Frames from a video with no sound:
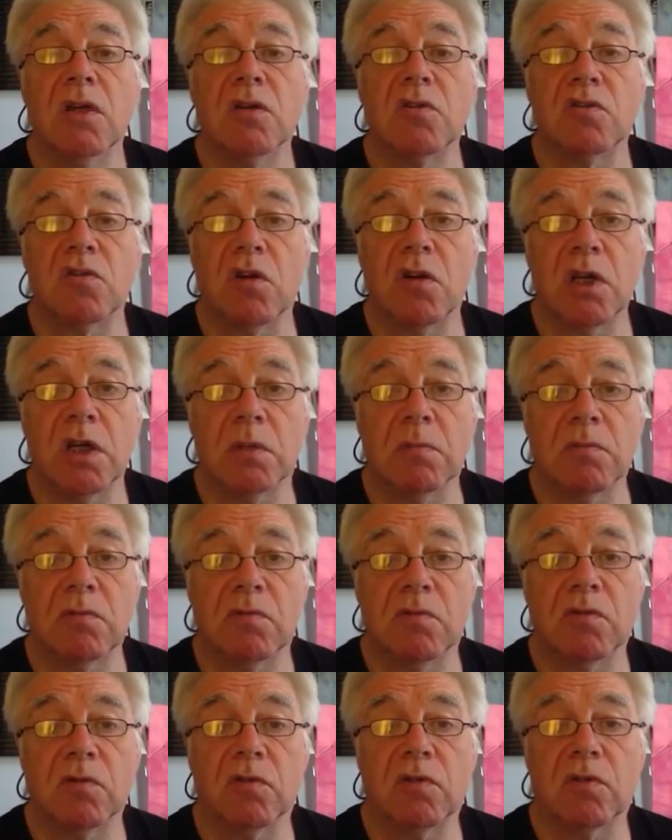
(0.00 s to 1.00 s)

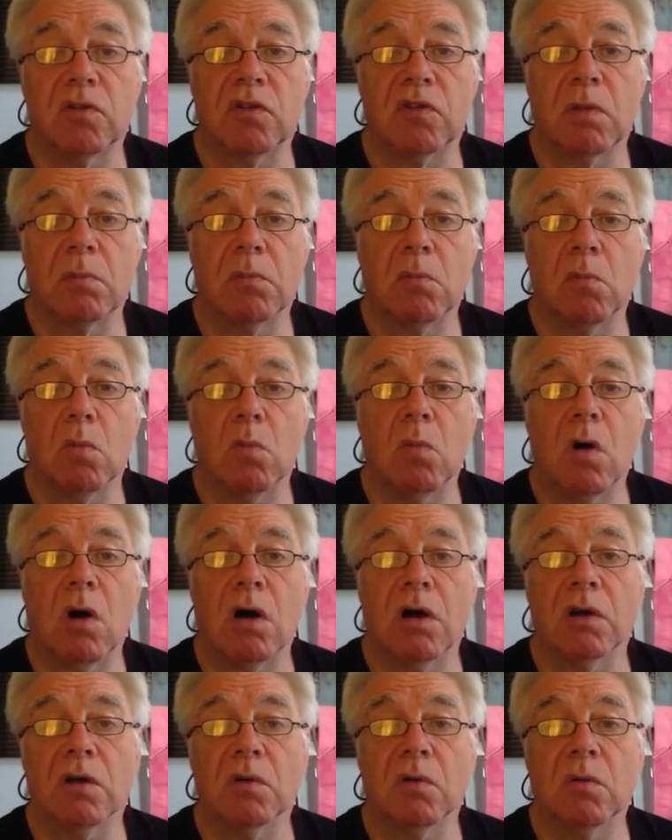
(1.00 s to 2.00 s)
Triumph, for some
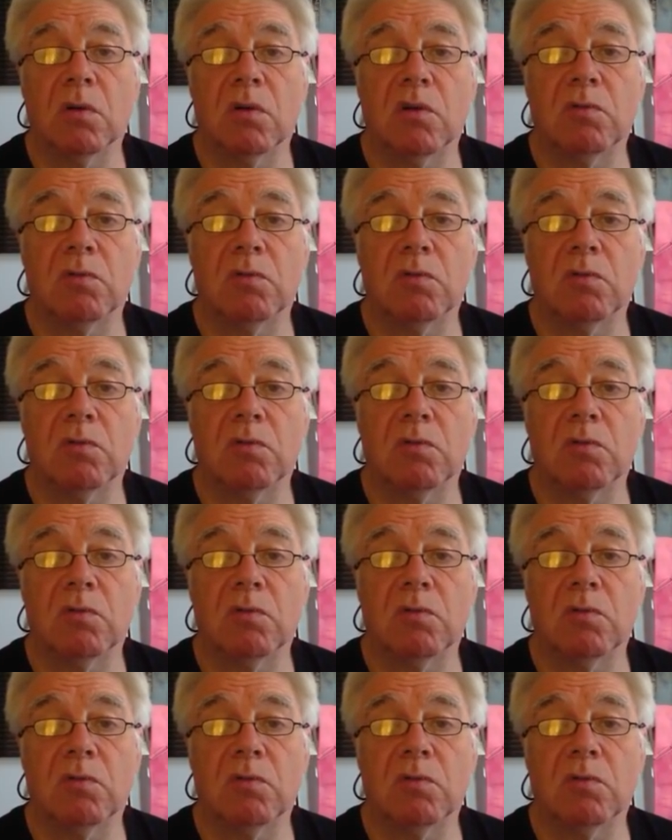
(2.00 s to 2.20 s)
while,